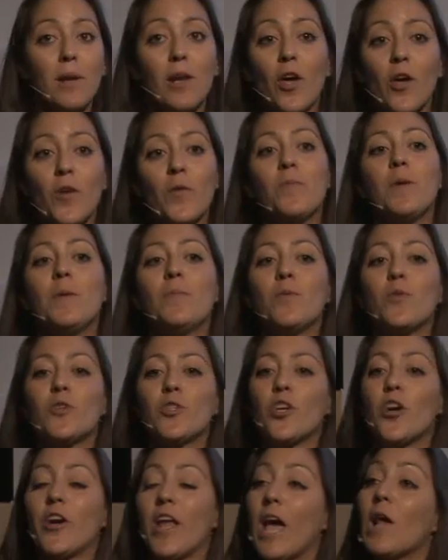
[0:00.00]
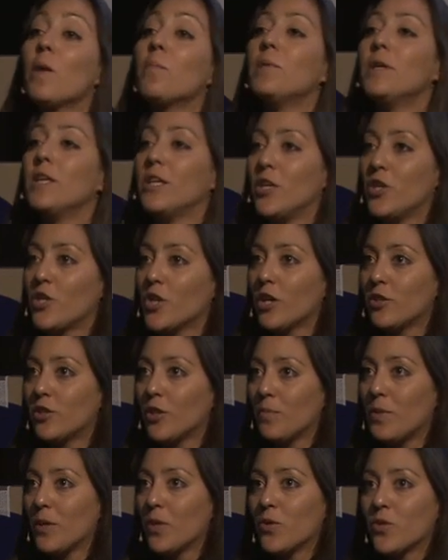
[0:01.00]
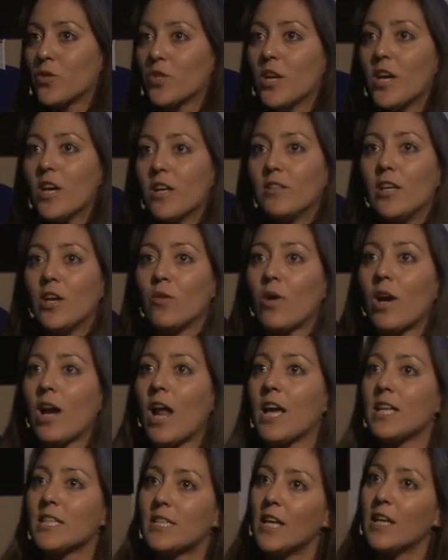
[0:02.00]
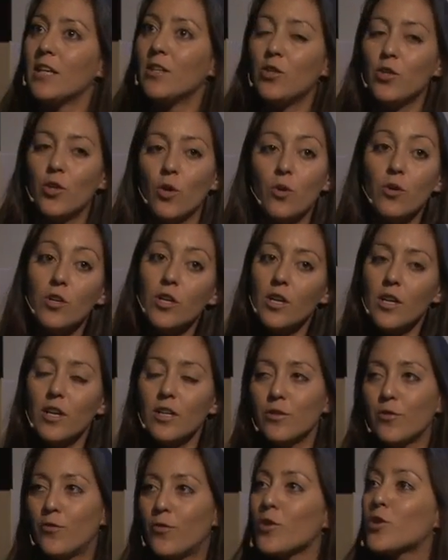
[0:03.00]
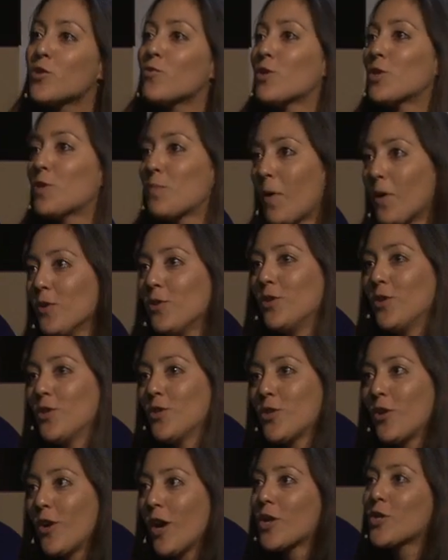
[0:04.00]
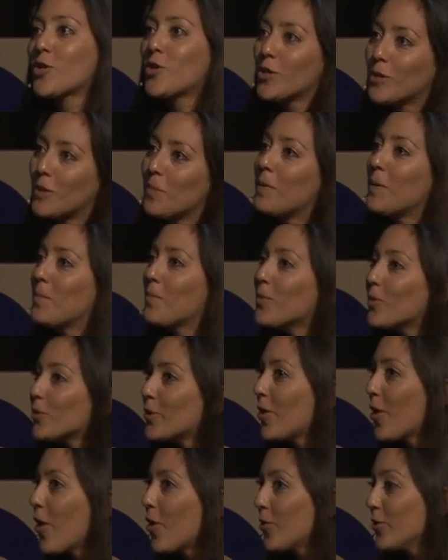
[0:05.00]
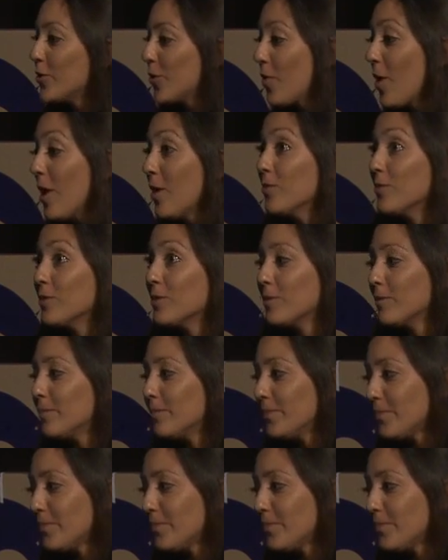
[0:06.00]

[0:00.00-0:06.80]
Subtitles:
a lot of people start helping each other because they realize that, the first responders are actually the people that are on the ground.